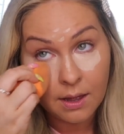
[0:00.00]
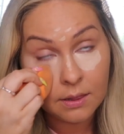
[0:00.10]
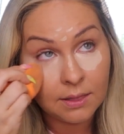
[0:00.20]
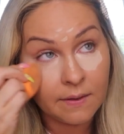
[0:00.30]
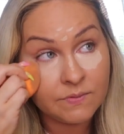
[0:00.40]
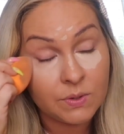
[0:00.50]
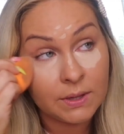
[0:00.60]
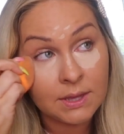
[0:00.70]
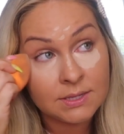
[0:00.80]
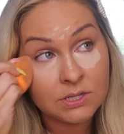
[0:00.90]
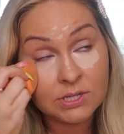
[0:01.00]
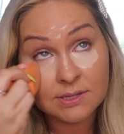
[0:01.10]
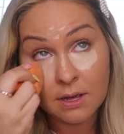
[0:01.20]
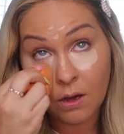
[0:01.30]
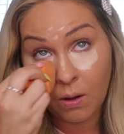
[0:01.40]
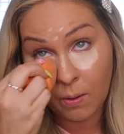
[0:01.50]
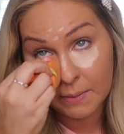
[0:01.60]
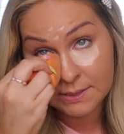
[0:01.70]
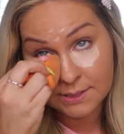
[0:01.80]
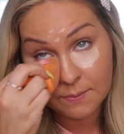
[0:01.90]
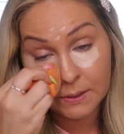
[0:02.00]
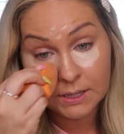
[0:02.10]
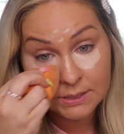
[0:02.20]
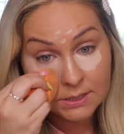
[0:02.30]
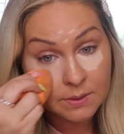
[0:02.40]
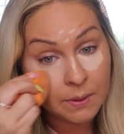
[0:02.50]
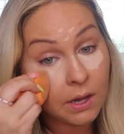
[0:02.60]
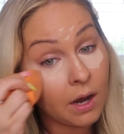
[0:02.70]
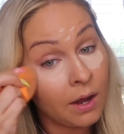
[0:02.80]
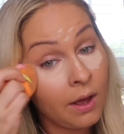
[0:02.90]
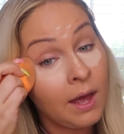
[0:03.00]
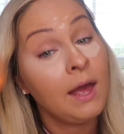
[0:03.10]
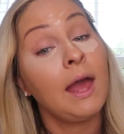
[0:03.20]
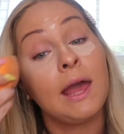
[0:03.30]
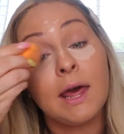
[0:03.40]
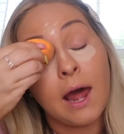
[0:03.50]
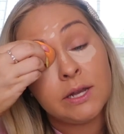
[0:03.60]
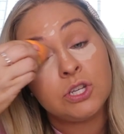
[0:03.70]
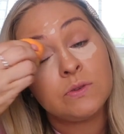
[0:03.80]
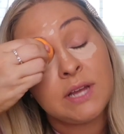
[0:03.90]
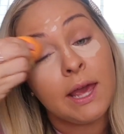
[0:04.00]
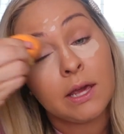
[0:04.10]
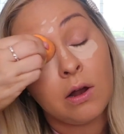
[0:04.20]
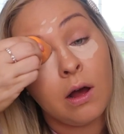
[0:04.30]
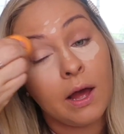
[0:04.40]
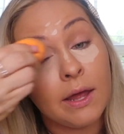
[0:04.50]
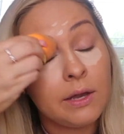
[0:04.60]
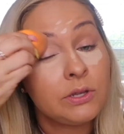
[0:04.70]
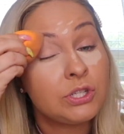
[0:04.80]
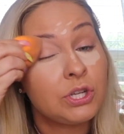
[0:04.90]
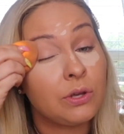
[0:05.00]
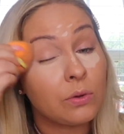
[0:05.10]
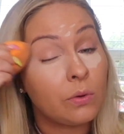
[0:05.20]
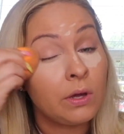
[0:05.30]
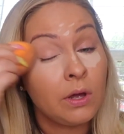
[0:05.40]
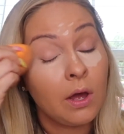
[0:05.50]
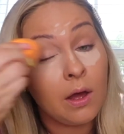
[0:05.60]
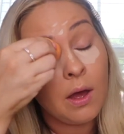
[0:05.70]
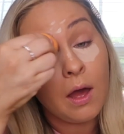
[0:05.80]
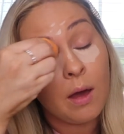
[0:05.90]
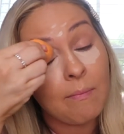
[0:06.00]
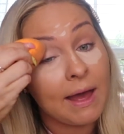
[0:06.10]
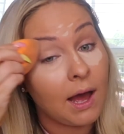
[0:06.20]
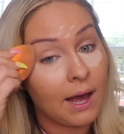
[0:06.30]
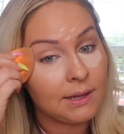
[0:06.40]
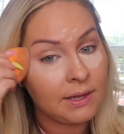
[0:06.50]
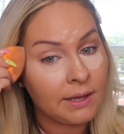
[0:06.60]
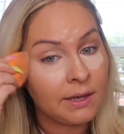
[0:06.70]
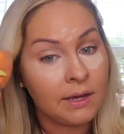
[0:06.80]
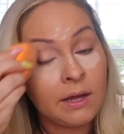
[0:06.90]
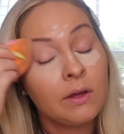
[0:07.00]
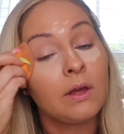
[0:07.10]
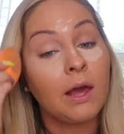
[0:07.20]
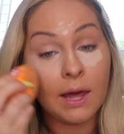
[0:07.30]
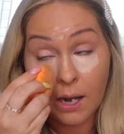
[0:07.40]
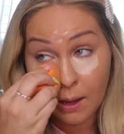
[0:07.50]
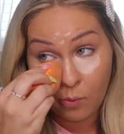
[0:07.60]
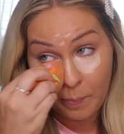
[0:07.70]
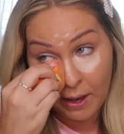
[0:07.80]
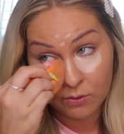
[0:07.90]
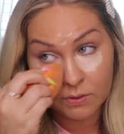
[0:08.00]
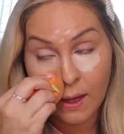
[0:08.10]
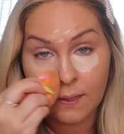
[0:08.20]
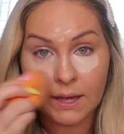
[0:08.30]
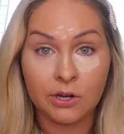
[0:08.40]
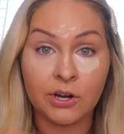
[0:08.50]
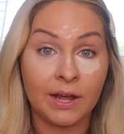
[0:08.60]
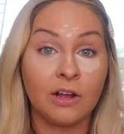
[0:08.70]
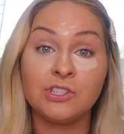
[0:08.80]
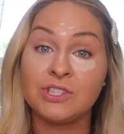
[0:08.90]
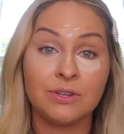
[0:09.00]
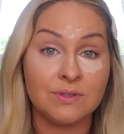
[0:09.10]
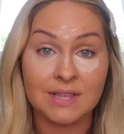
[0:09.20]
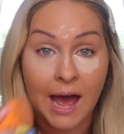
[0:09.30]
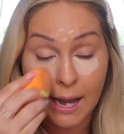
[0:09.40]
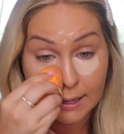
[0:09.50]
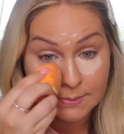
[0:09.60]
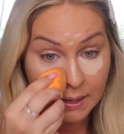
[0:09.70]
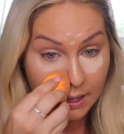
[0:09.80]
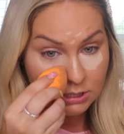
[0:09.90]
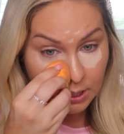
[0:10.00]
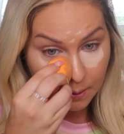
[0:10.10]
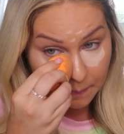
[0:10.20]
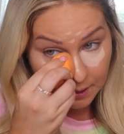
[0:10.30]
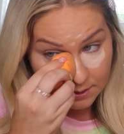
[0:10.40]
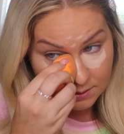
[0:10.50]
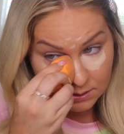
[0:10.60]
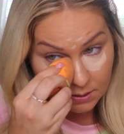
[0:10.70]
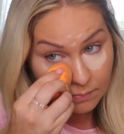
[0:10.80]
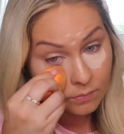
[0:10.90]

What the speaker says: Love doing this and just seeing all my sleepiness disappear. And I do take it on to my eyelid, and I will powder that later, and I'll just use that as my eyeshadow base.